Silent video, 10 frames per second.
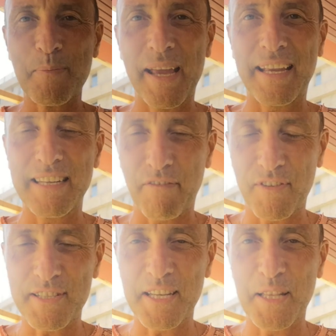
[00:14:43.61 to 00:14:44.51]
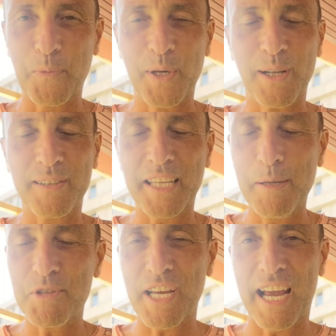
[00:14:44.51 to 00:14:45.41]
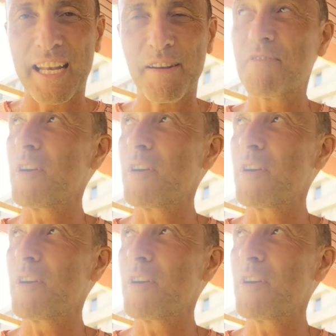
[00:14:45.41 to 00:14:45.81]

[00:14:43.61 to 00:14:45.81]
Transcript: make a difference in the world. Keep shining